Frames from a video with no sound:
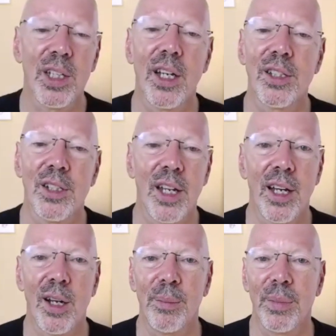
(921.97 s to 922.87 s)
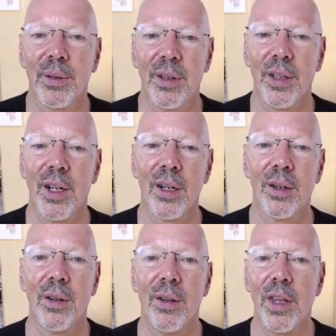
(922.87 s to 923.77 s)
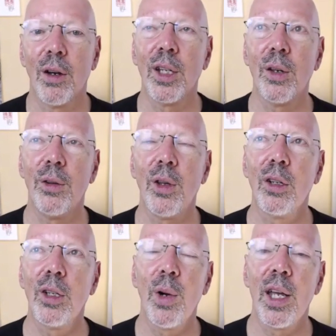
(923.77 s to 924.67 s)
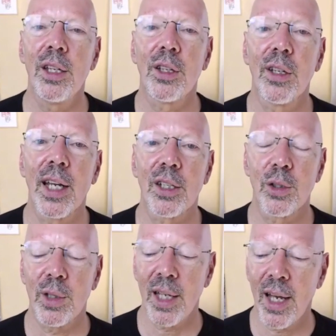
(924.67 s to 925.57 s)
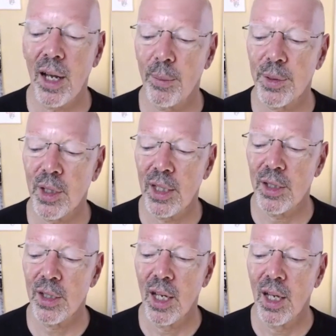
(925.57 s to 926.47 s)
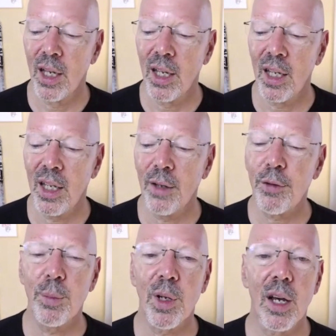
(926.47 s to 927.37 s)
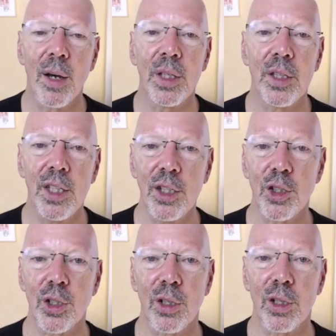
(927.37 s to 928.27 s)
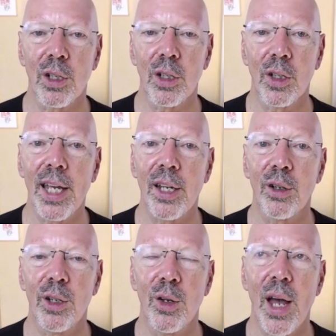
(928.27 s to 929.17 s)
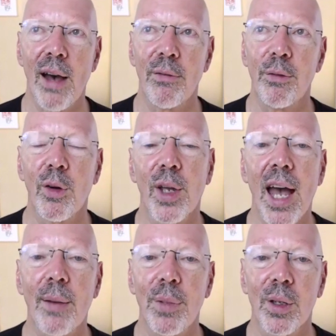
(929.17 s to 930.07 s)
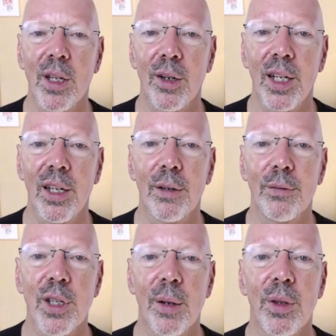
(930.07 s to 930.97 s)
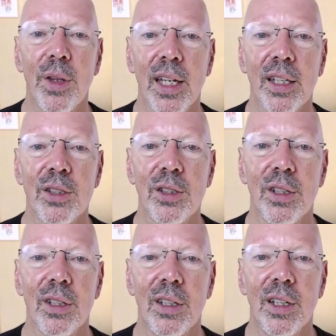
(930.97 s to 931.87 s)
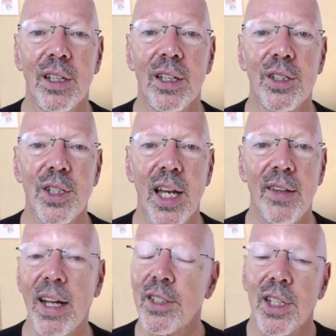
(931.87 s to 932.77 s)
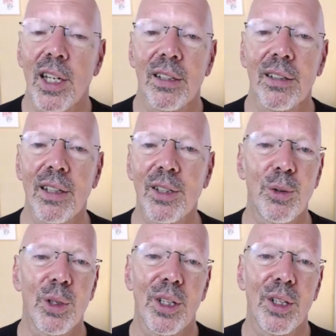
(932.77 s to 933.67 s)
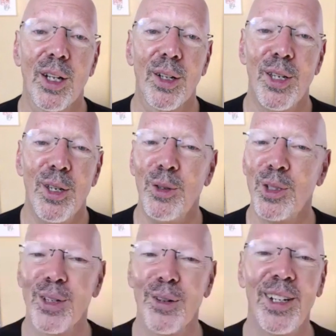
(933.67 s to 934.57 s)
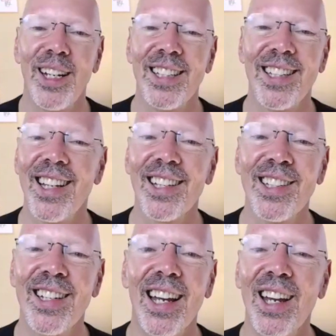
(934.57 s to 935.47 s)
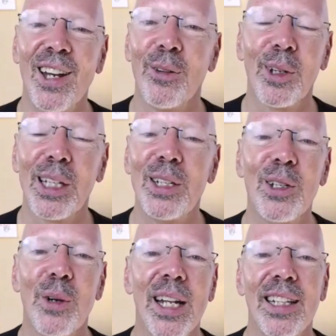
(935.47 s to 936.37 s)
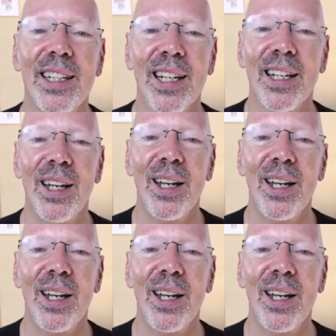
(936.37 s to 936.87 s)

doesn't help. You nope. know, the only, the only way intellectually helps is if you become a teacher later, you have a vocabulary of some things to say. That's it. That's really all the use of it is. It doesn't really do anything